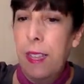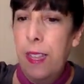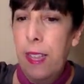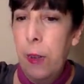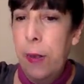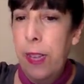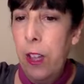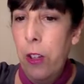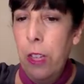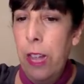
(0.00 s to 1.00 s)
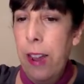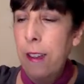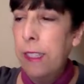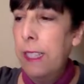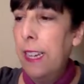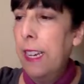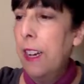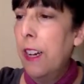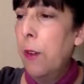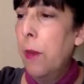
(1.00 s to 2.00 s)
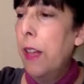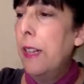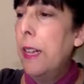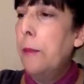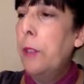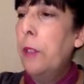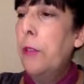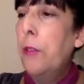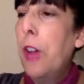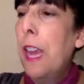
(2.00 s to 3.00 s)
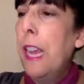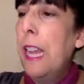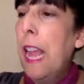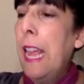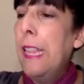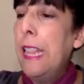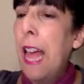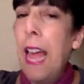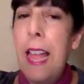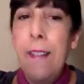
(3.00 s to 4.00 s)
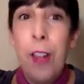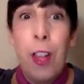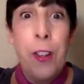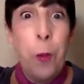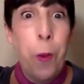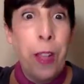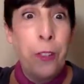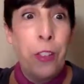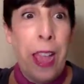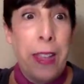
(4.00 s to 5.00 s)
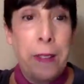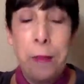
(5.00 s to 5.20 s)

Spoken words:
Here we go. Clara's here. Welcome to Friday Night Live on Noel Chat.